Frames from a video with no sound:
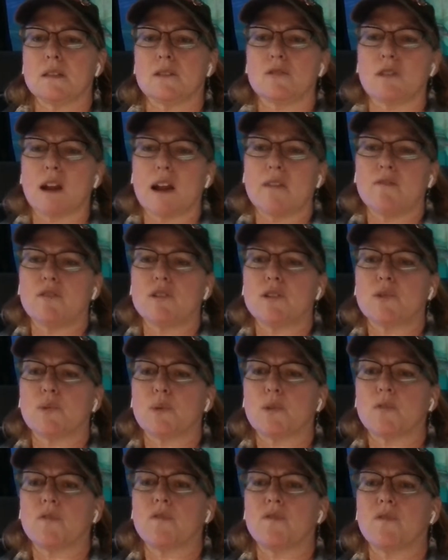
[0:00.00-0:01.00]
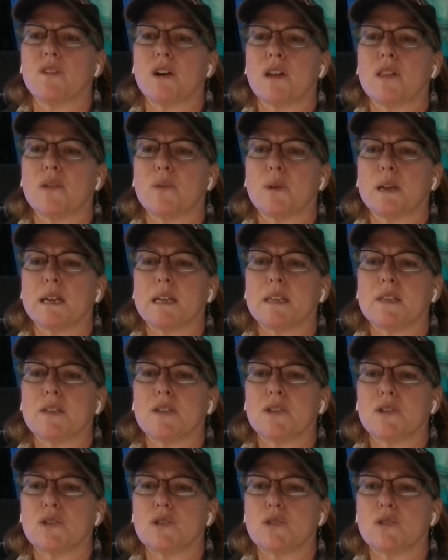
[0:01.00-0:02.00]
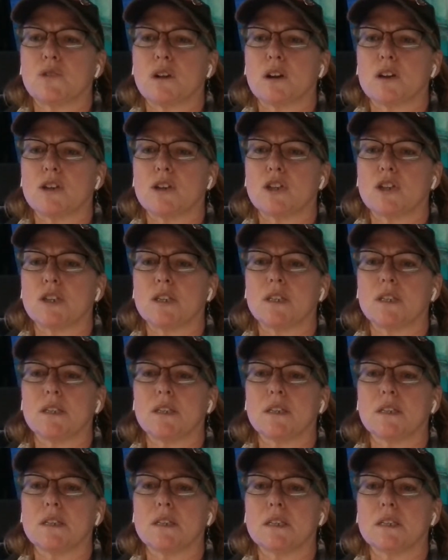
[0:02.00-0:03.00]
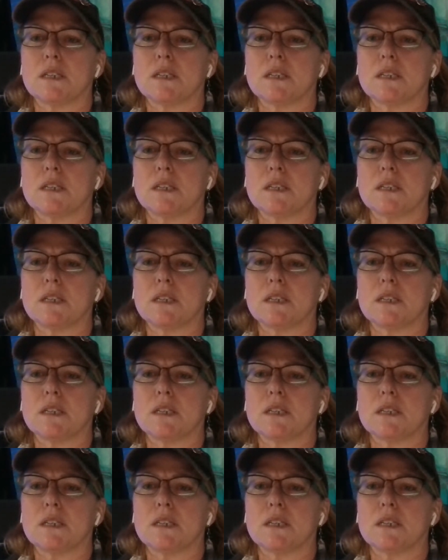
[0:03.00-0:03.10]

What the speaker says: the drivers were following instructions?